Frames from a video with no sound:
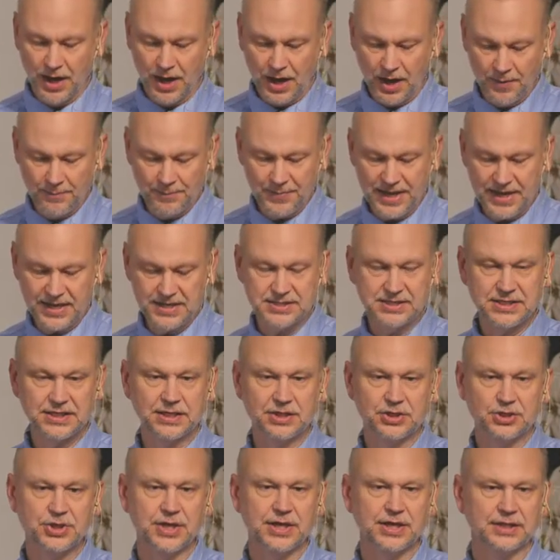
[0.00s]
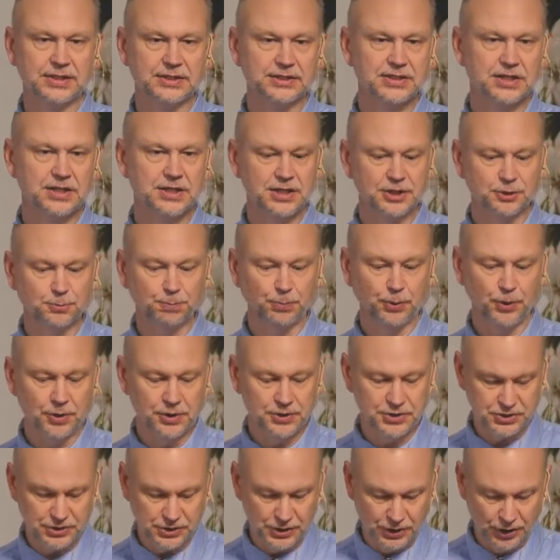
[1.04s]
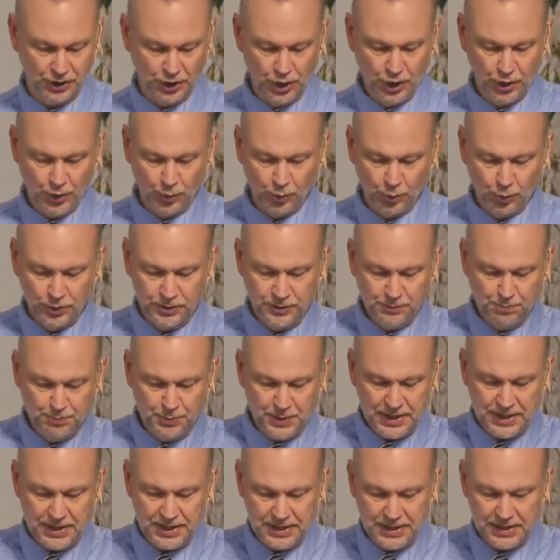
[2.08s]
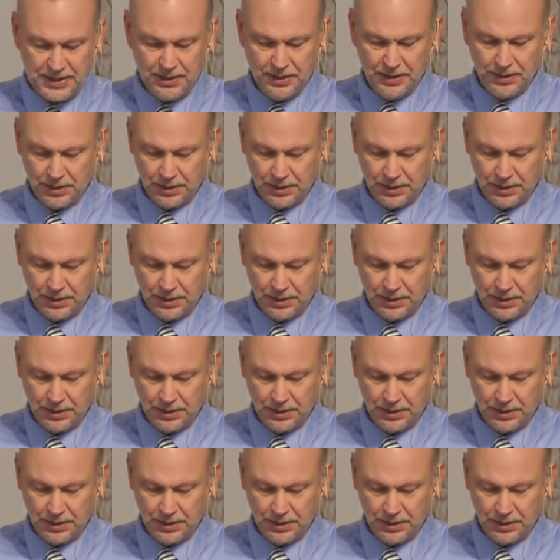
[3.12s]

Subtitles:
amazing things, and this person would be